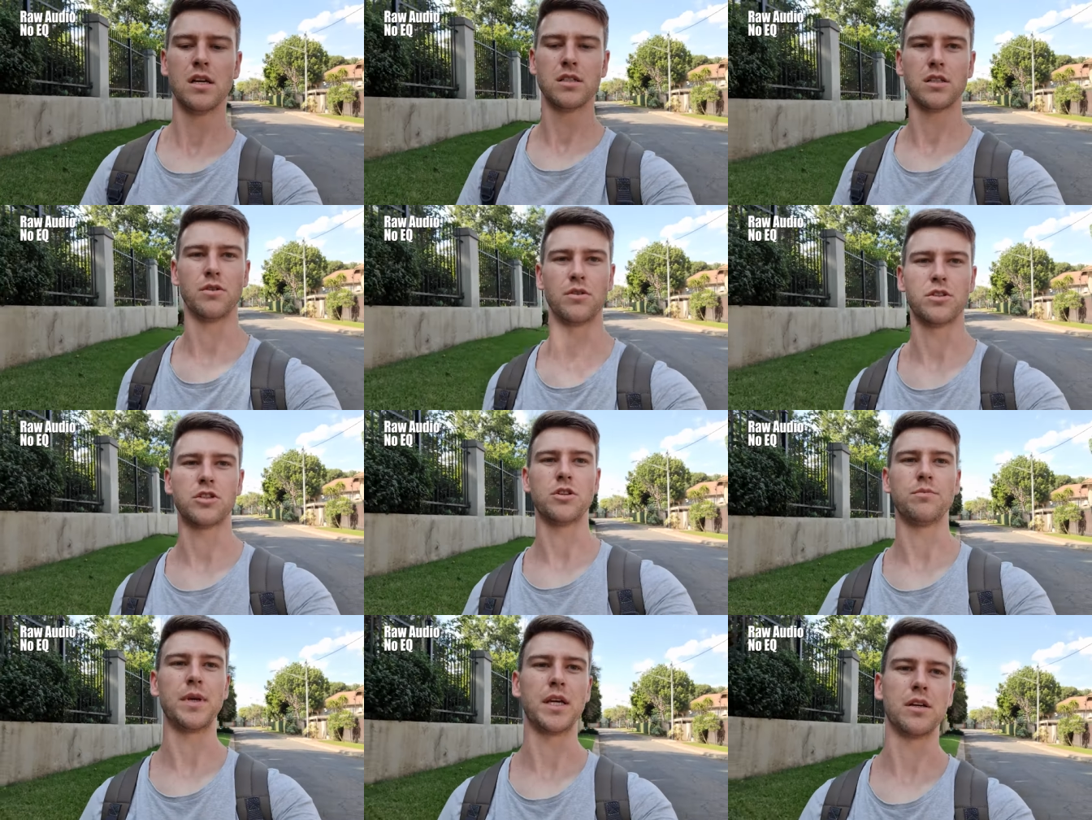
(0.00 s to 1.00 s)
so it
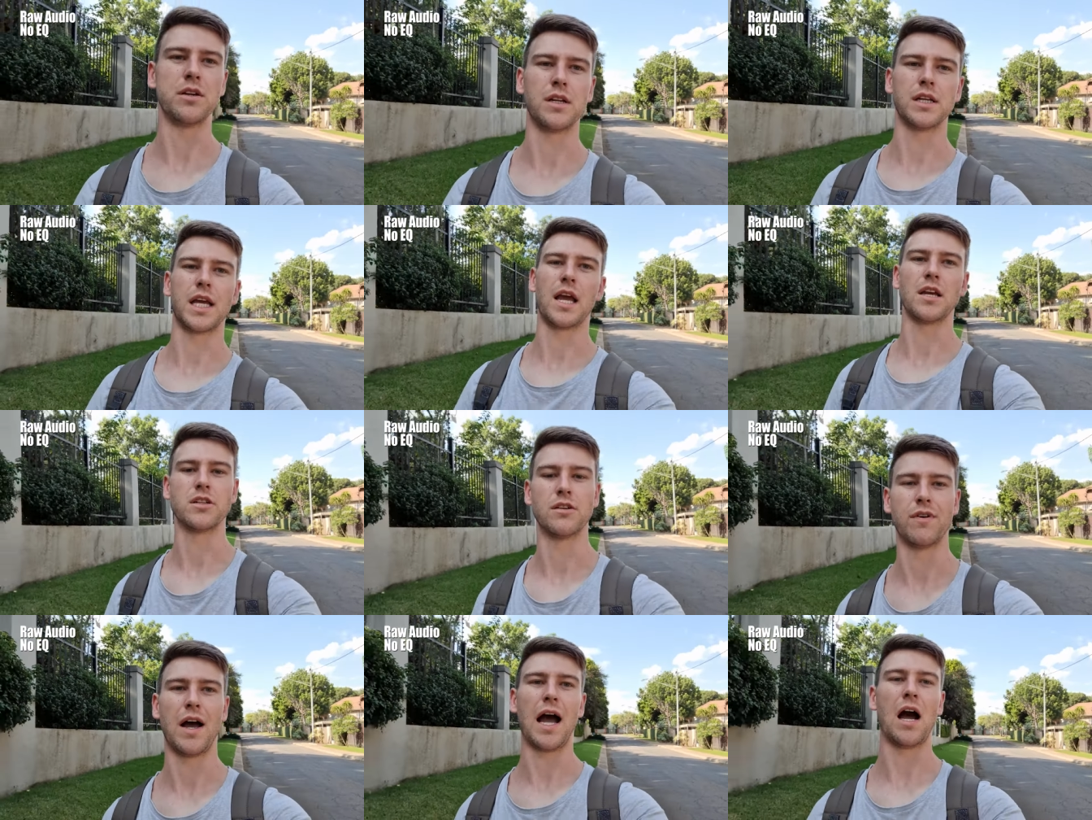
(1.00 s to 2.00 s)
should be a good indication
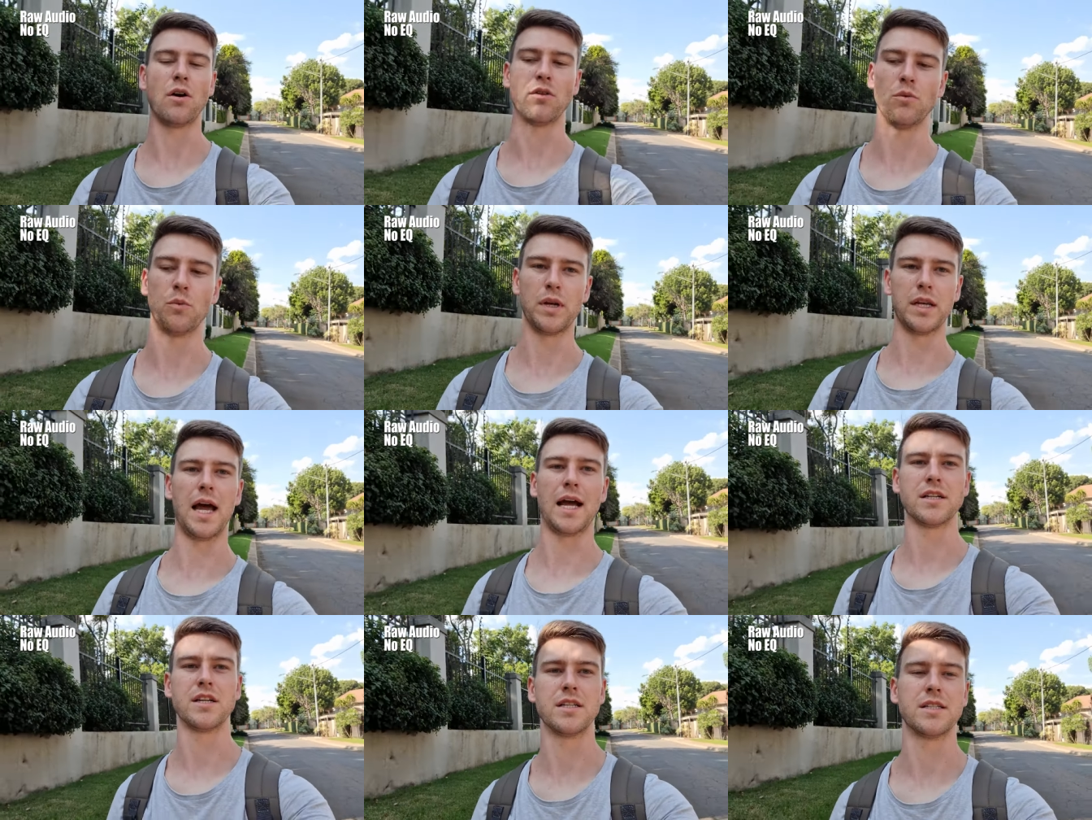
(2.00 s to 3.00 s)
of how the wind
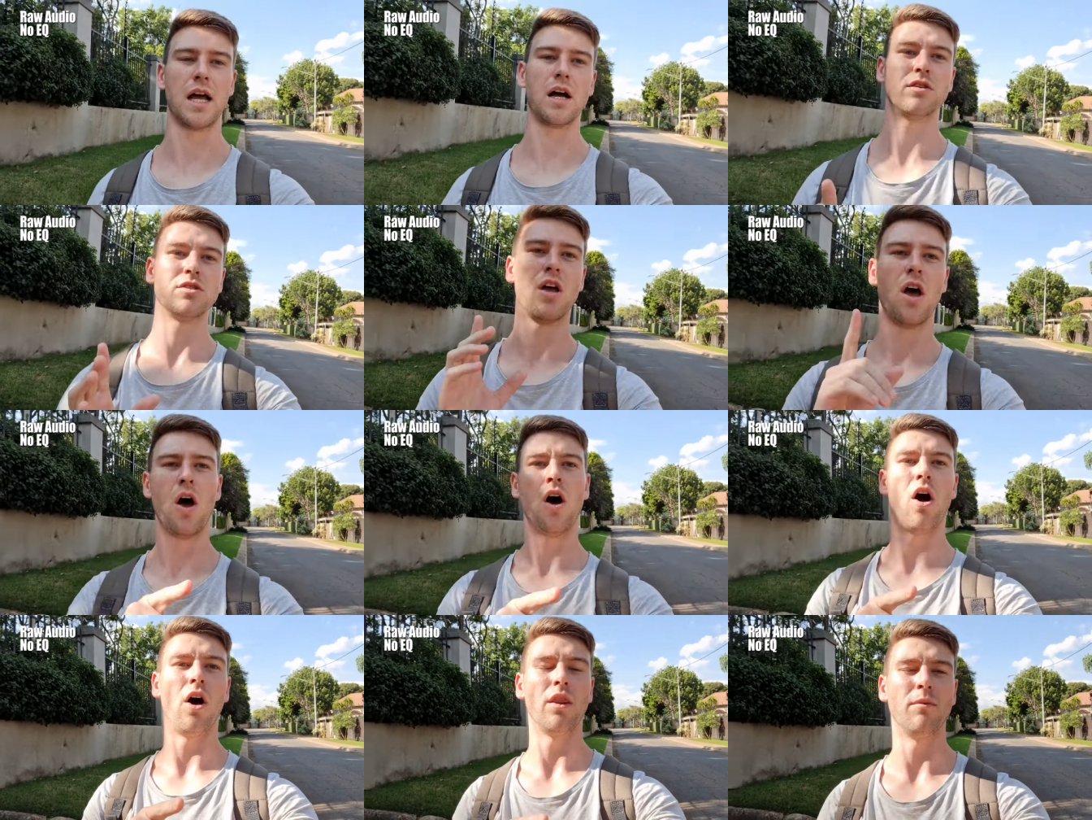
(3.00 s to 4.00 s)
actually sounds
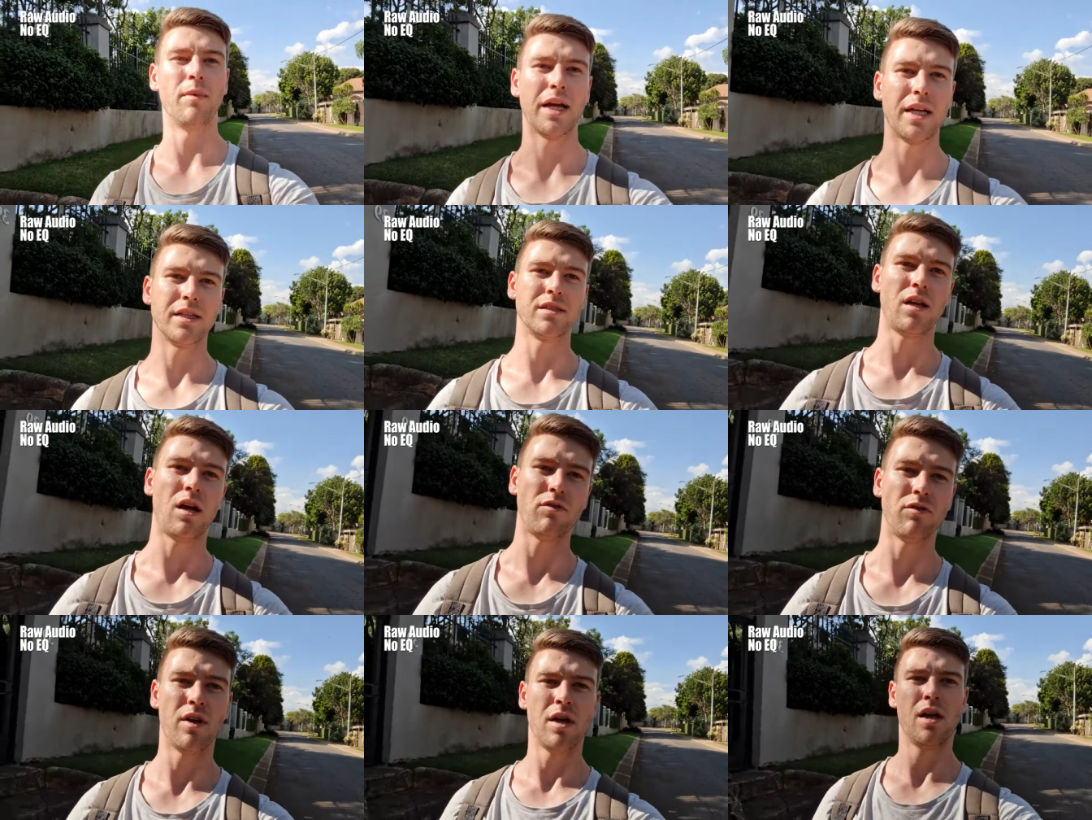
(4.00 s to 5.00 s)
on the mic itself.